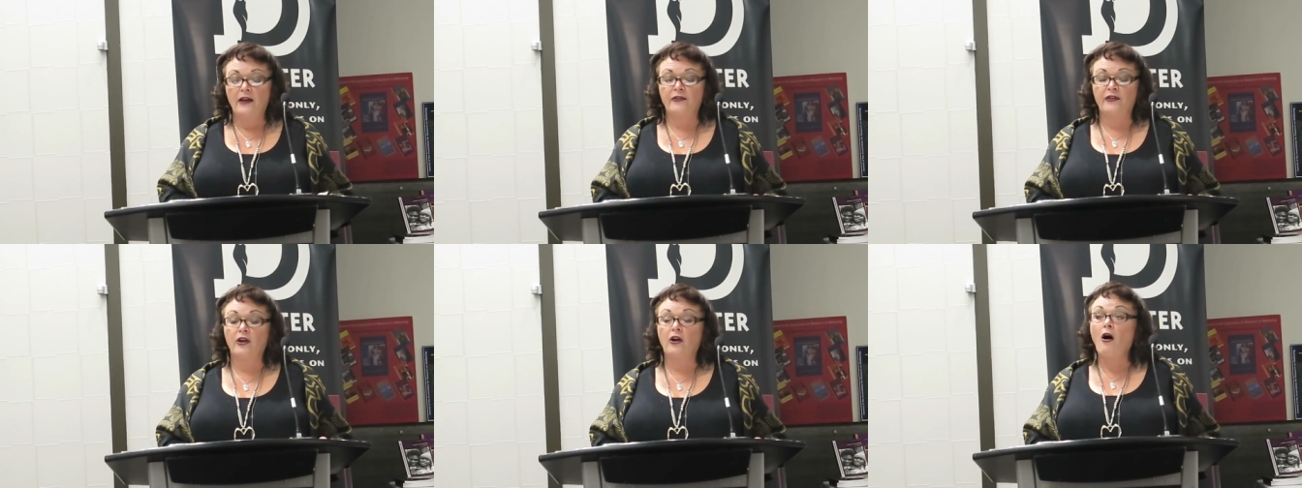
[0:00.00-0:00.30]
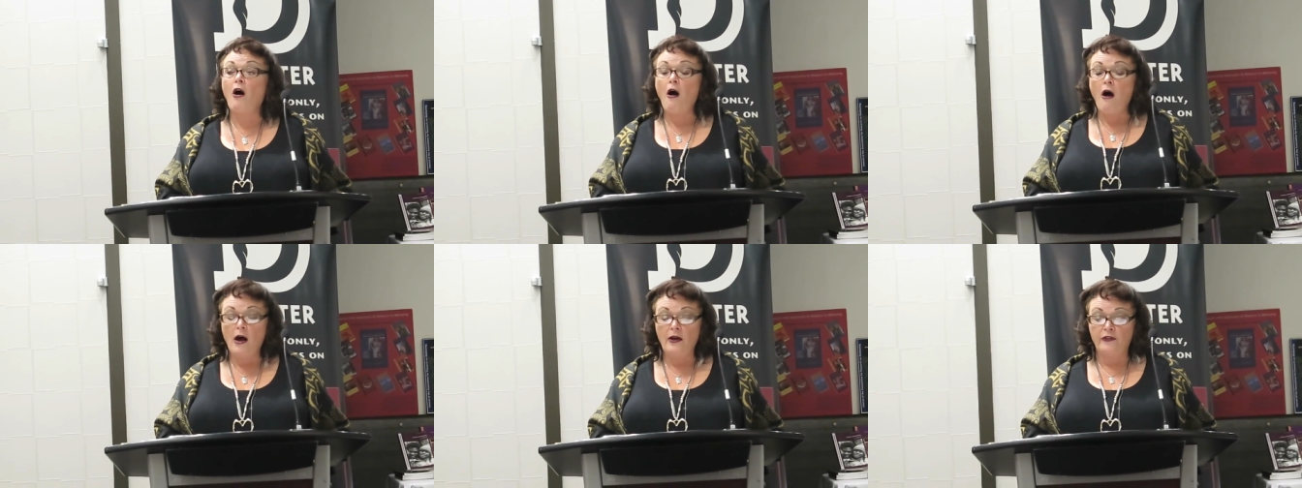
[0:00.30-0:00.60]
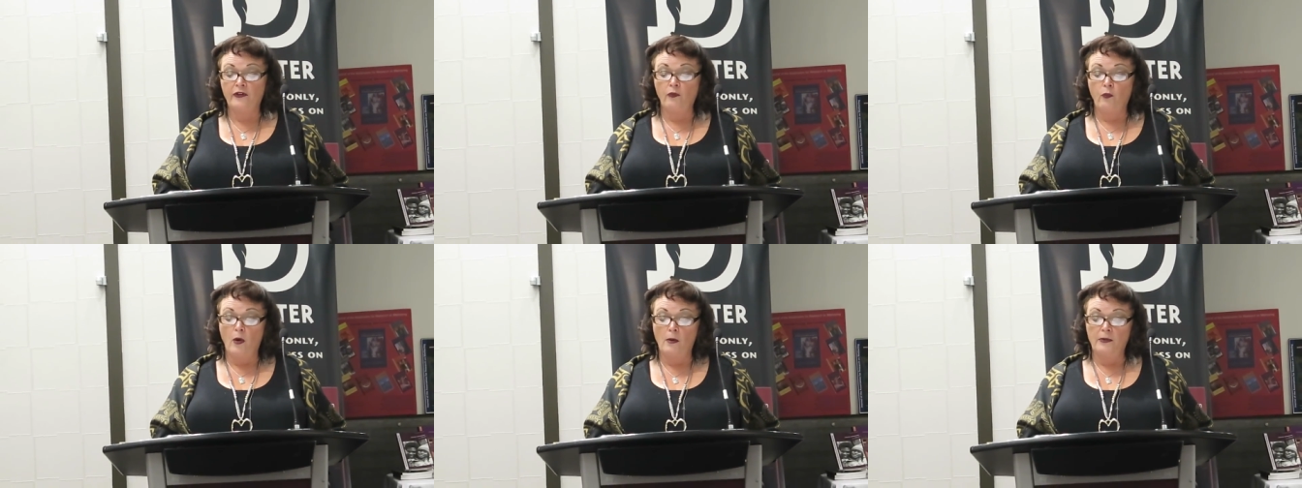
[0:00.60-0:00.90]
as the
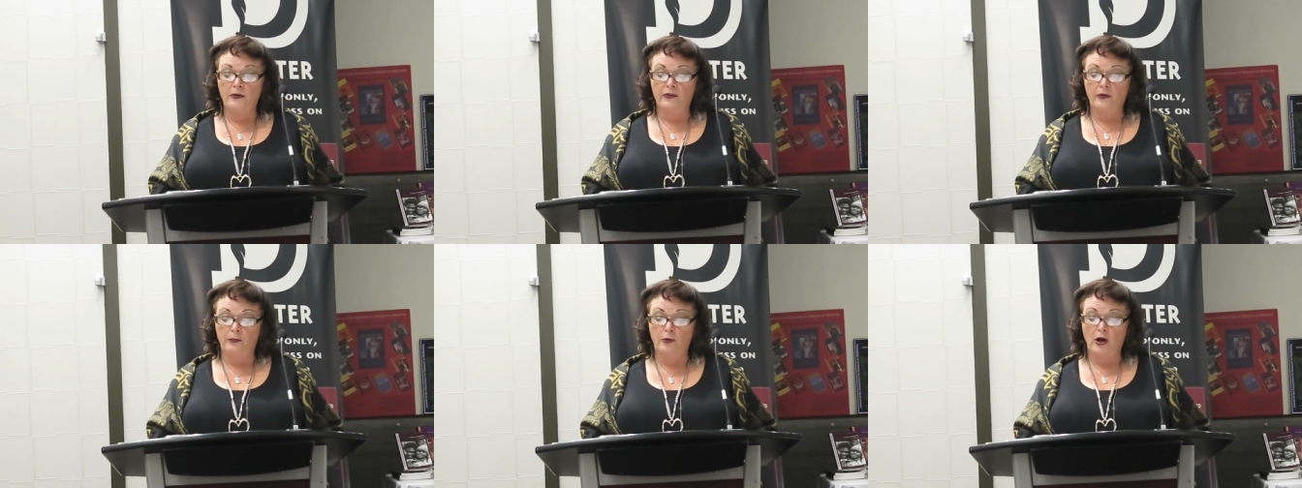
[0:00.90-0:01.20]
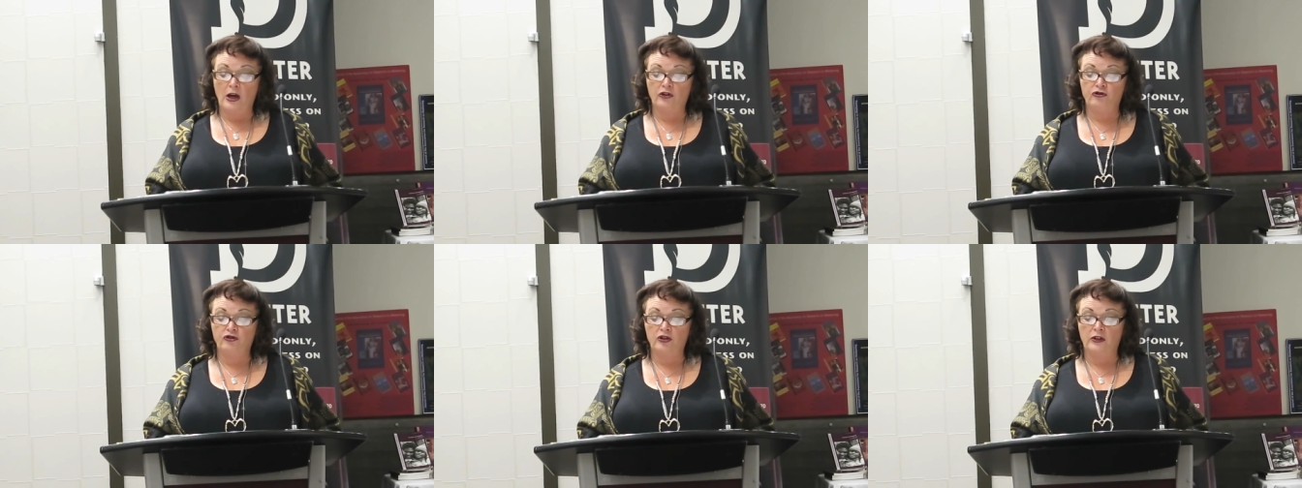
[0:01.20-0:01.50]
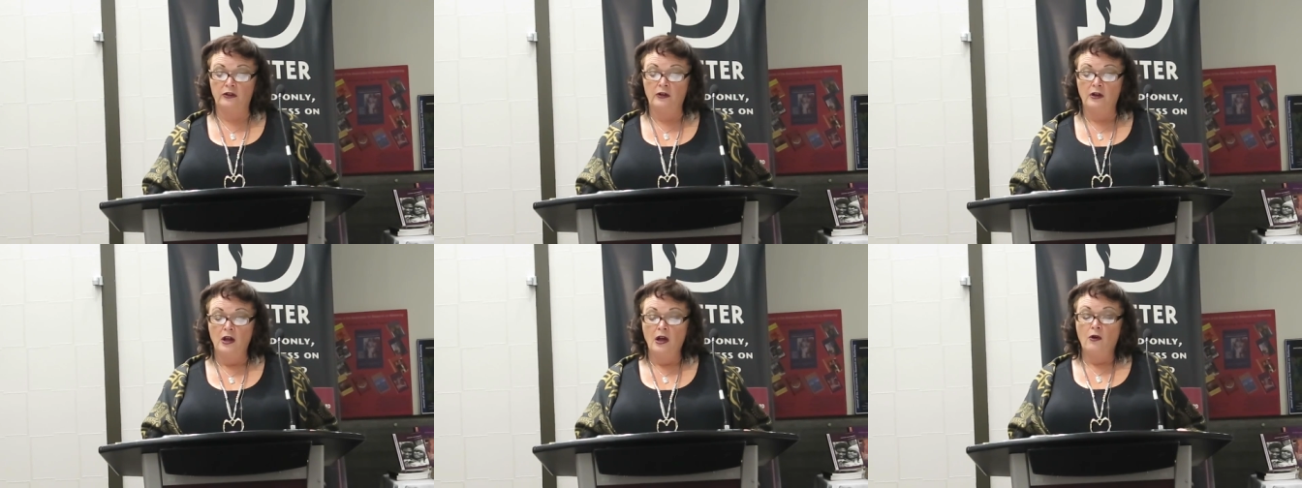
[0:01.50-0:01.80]
cause of women's
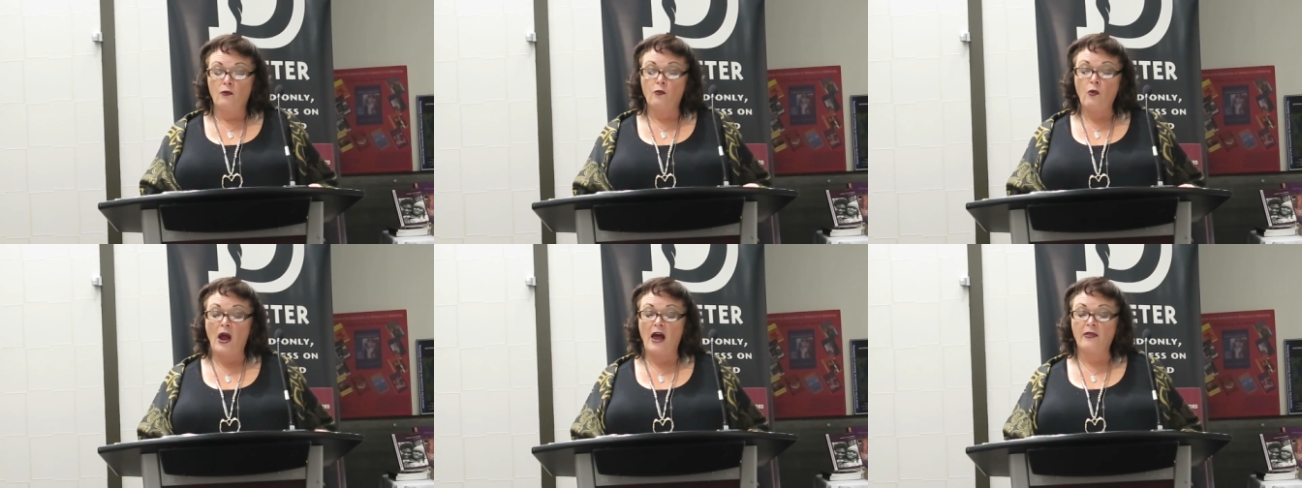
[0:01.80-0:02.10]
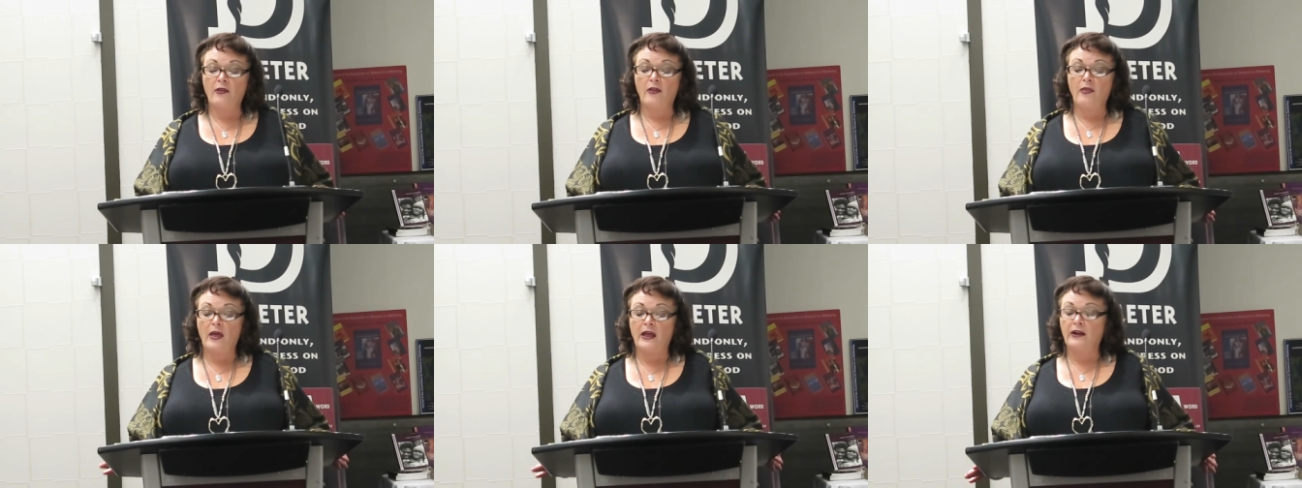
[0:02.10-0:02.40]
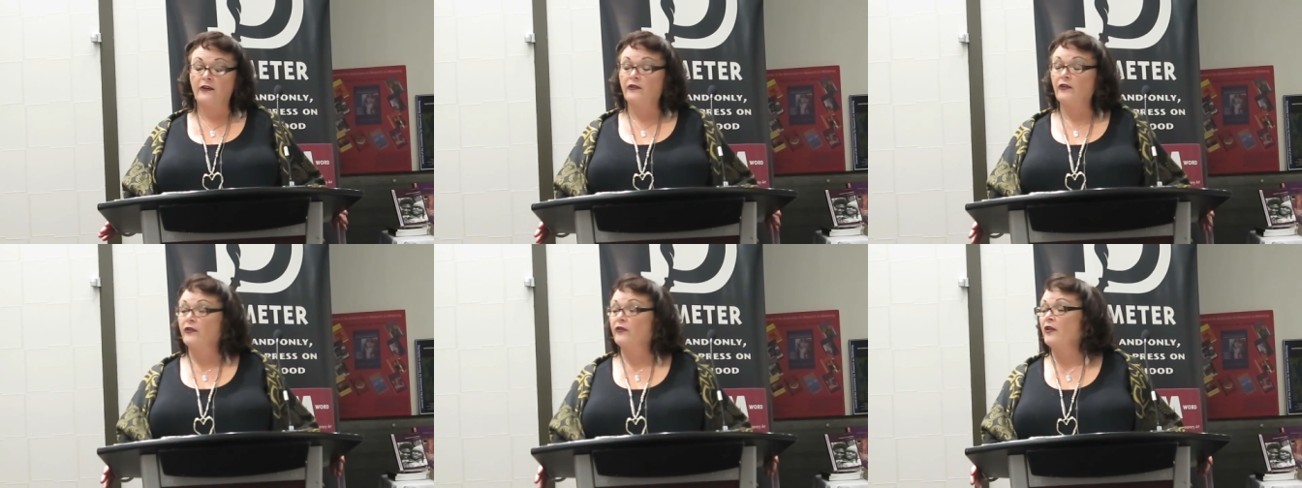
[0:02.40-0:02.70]
oppression rather
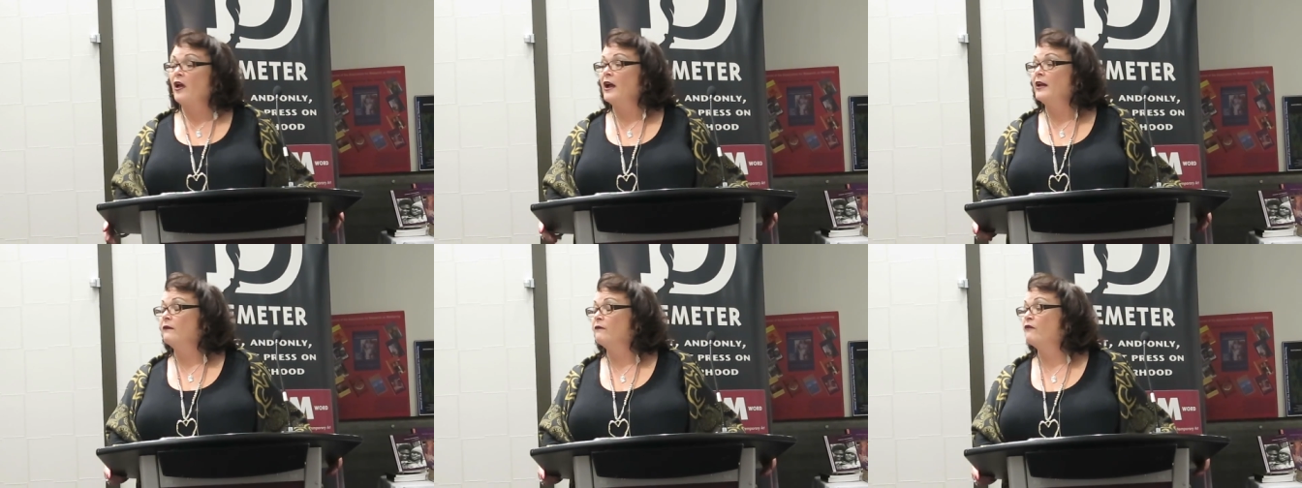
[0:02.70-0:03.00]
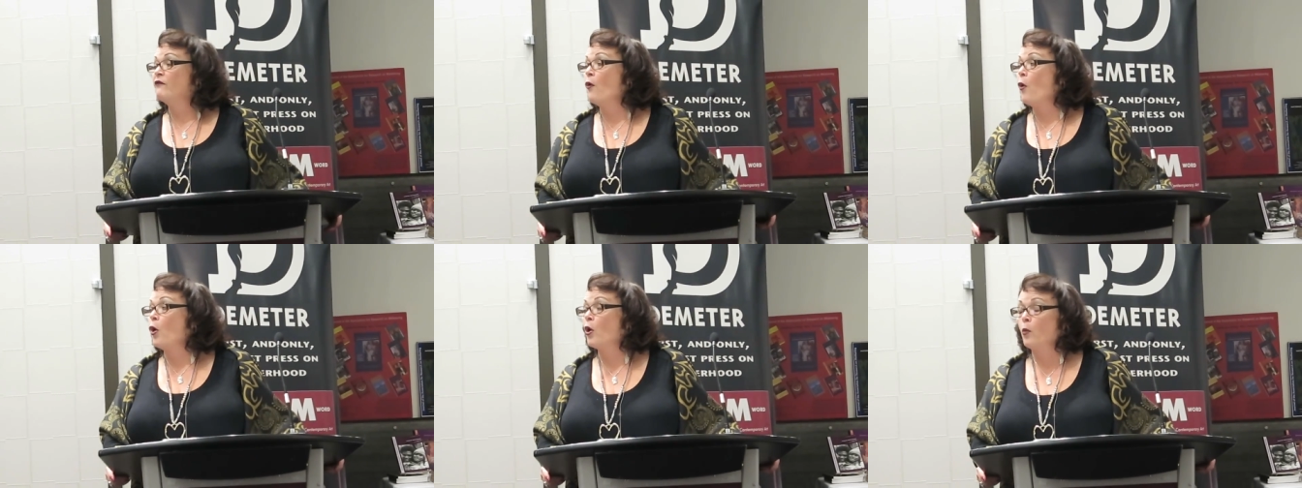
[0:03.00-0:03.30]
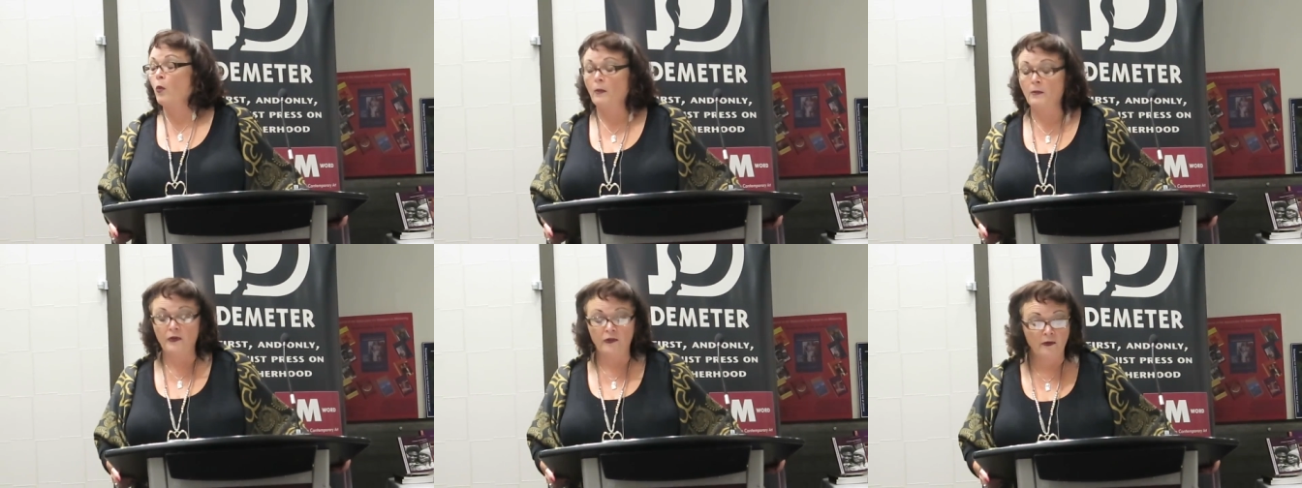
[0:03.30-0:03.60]
than as a site
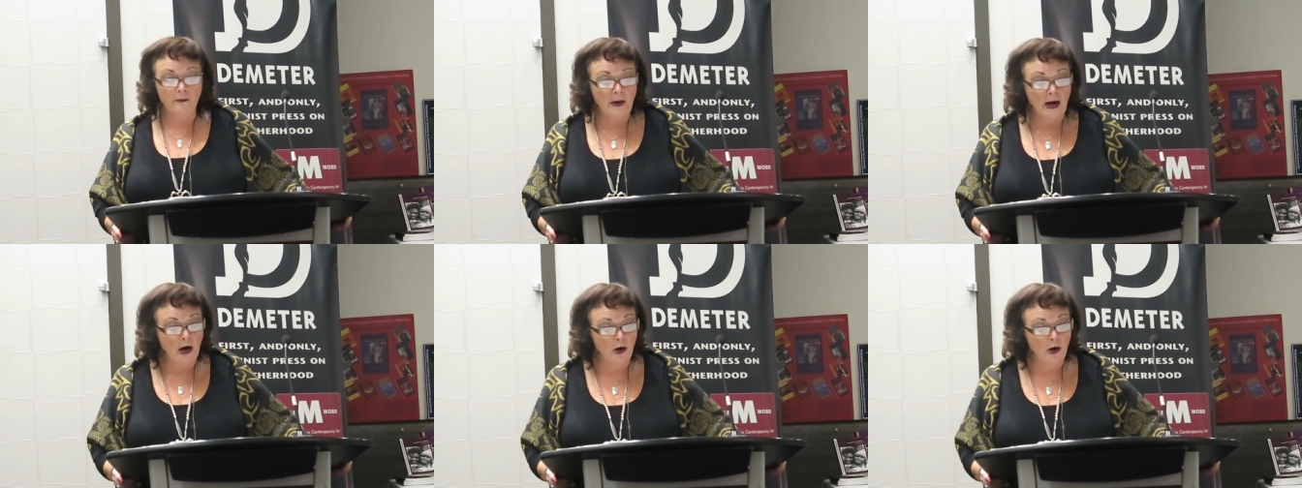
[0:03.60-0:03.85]
for women's